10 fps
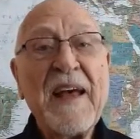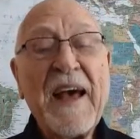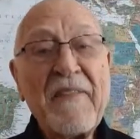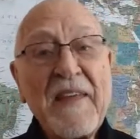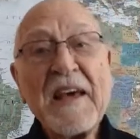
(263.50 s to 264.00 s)

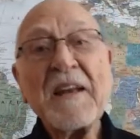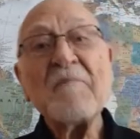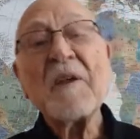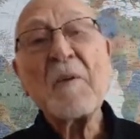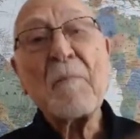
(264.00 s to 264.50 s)
And
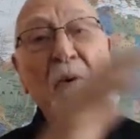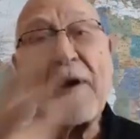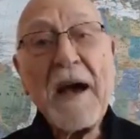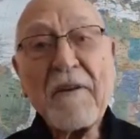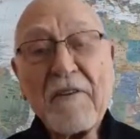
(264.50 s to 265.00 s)
then
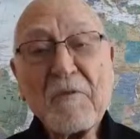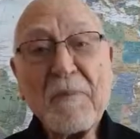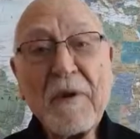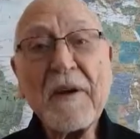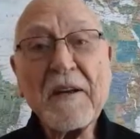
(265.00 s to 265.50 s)
poured out his
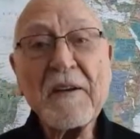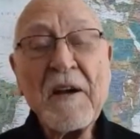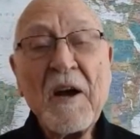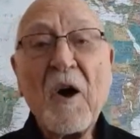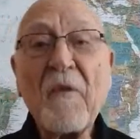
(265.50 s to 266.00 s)
Spirit
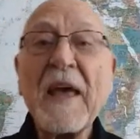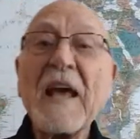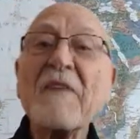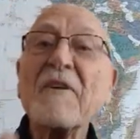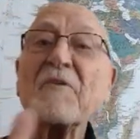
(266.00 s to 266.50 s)
on the
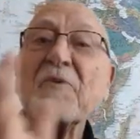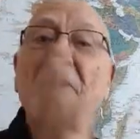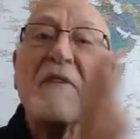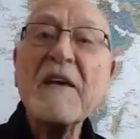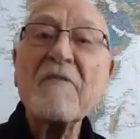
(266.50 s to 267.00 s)
anniversary
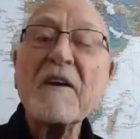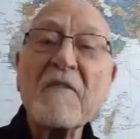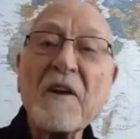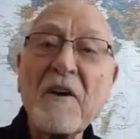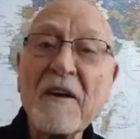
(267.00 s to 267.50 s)
of the giving of
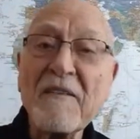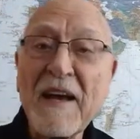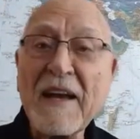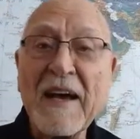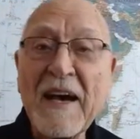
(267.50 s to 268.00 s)
the law in
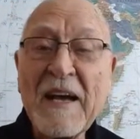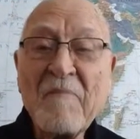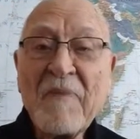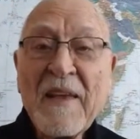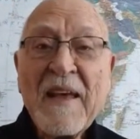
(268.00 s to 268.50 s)
Sinai.
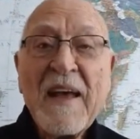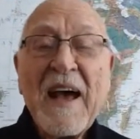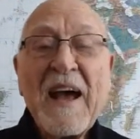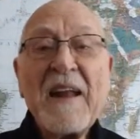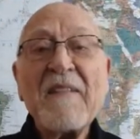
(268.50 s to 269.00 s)

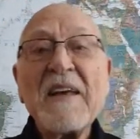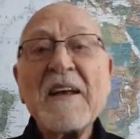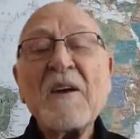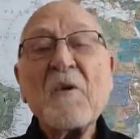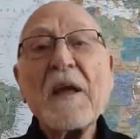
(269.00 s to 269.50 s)
And
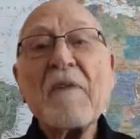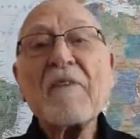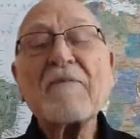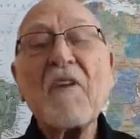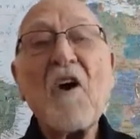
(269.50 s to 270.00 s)
then we have
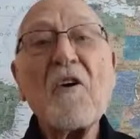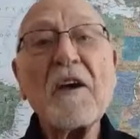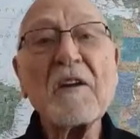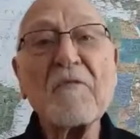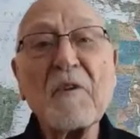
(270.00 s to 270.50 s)
this long
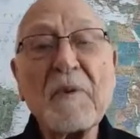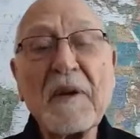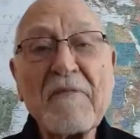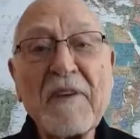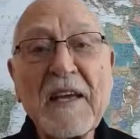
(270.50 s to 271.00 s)
interval we're
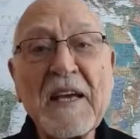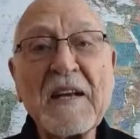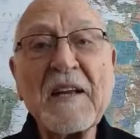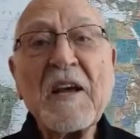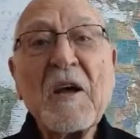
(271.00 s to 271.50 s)
living
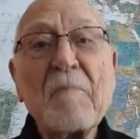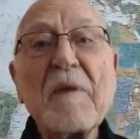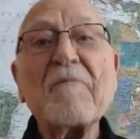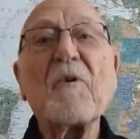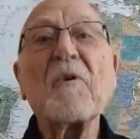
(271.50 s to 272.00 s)
in
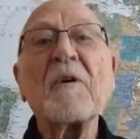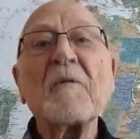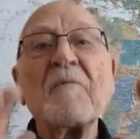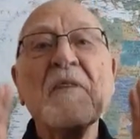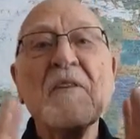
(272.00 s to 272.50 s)
before
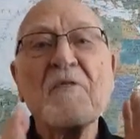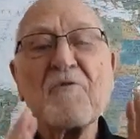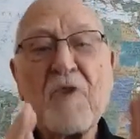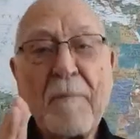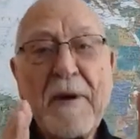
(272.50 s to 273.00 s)

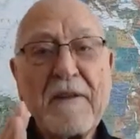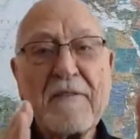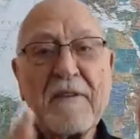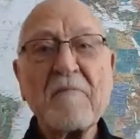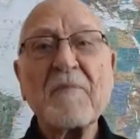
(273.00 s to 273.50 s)

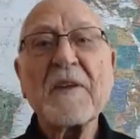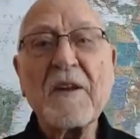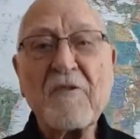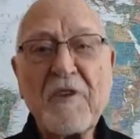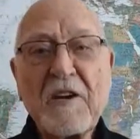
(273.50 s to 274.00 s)
trumpets,
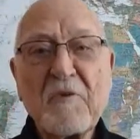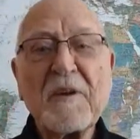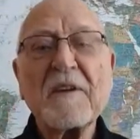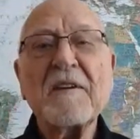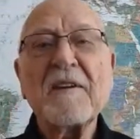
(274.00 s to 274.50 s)

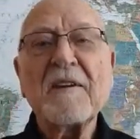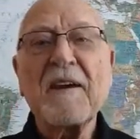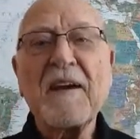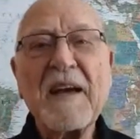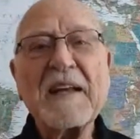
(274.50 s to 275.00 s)
judgment,
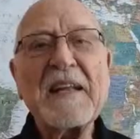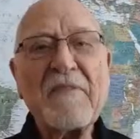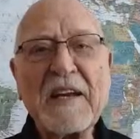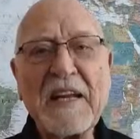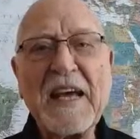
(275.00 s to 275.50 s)
and
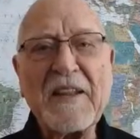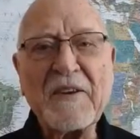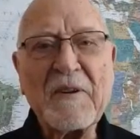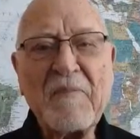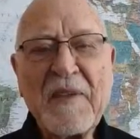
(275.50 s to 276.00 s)
living together.